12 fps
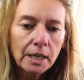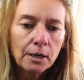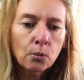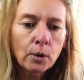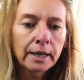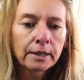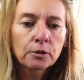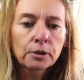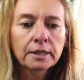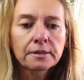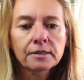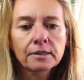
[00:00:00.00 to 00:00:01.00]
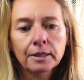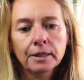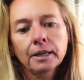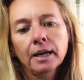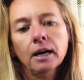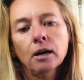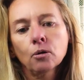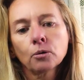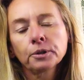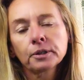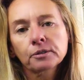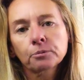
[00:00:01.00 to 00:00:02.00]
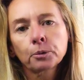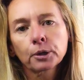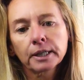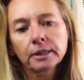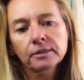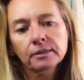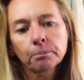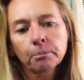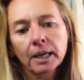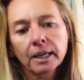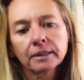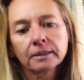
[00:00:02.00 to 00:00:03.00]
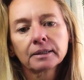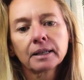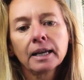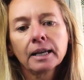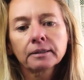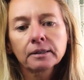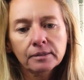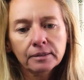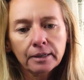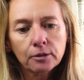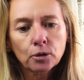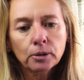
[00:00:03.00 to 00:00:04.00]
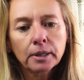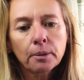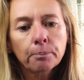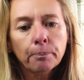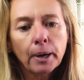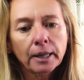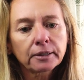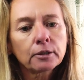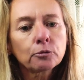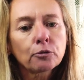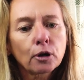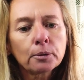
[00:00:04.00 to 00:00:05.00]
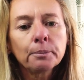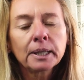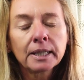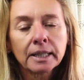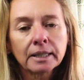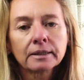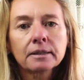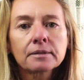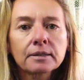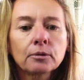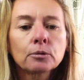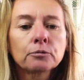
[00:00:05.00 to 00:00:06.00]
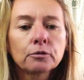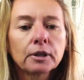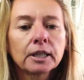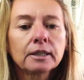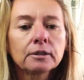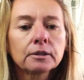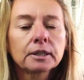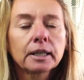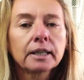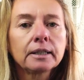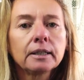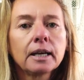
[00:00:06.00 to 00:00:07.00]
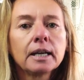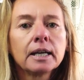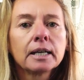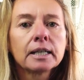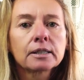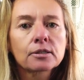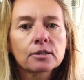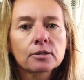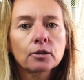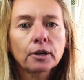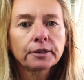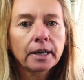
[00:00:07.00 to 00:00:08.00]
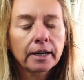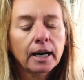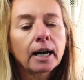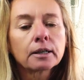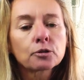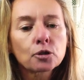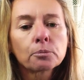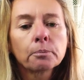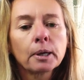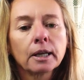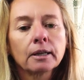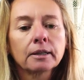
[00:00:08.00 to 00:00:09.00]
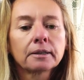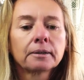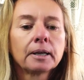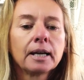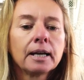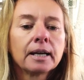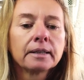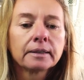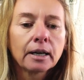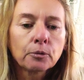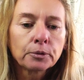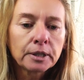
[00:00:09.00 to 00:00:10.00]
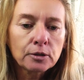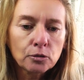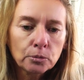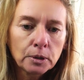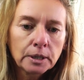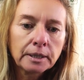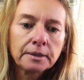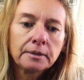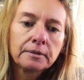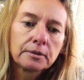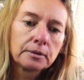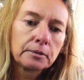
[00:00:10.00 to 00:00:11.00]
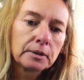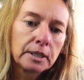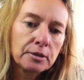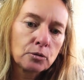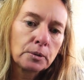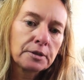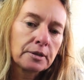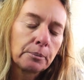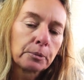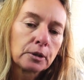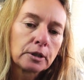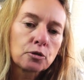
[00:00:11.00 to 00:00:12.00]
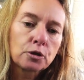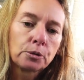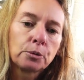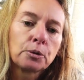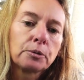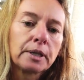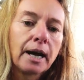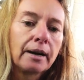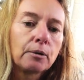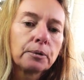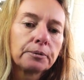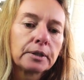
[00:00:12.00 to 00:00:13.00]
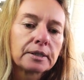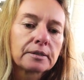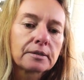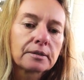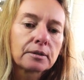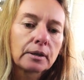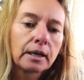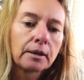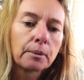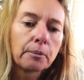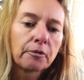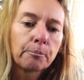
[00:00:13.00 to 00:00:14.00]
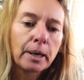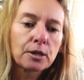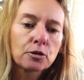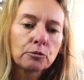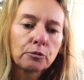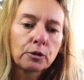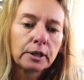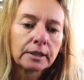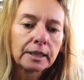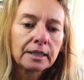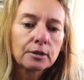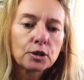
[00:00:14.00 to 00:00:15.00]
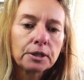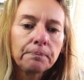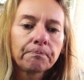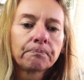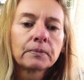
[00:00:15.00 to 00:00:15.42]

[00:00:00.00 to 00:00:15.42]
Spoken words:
where you can see how this braid's made. This is actually a pattern for beginners, I would think. Okay, it's not that hard to make. Now these ones I'm gonna show you now, this passion for knitting.